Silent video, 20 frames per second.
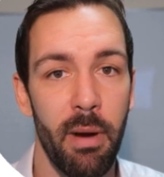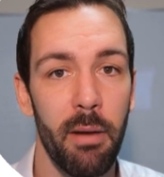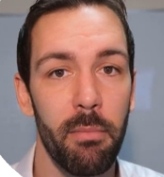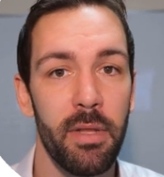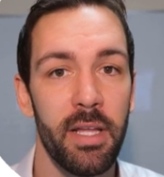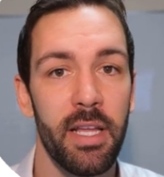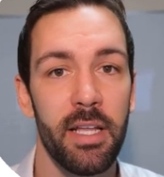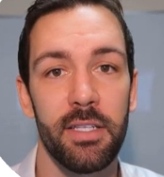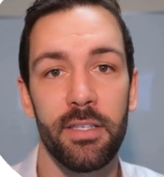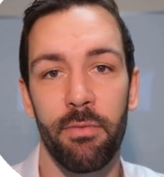
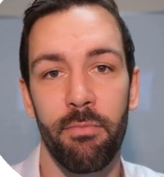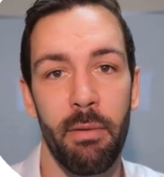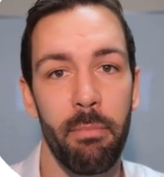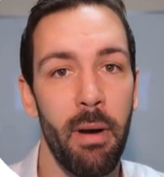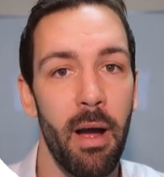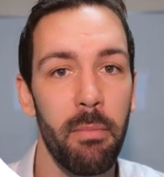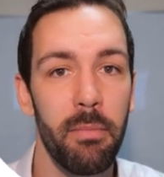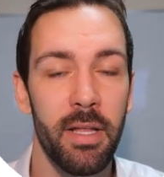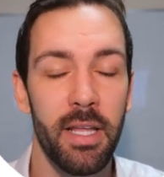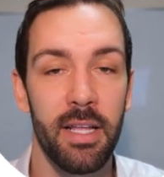Republicans, and
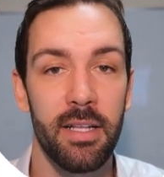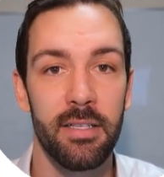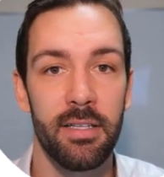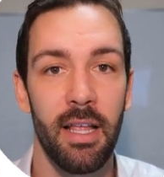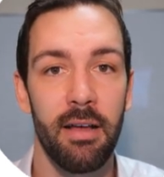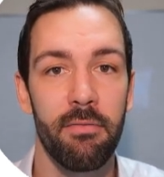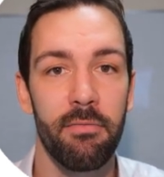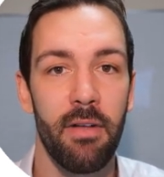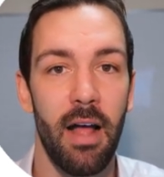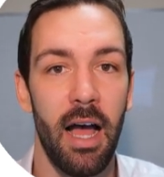Republicans
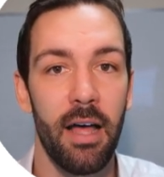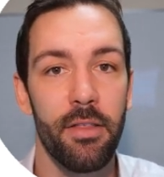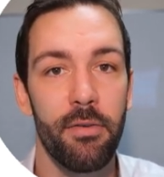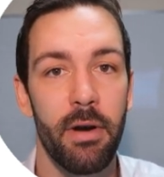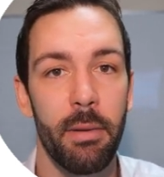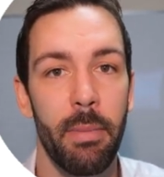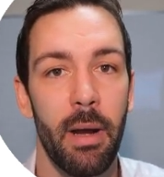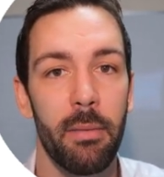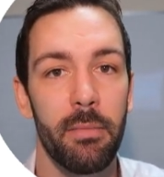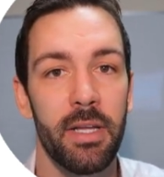love
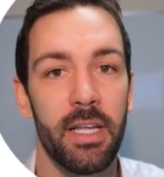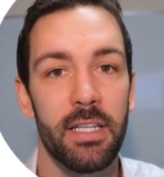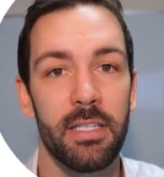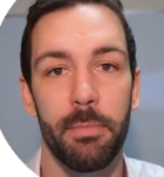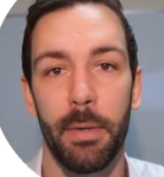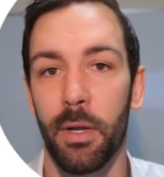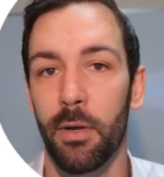other Republicans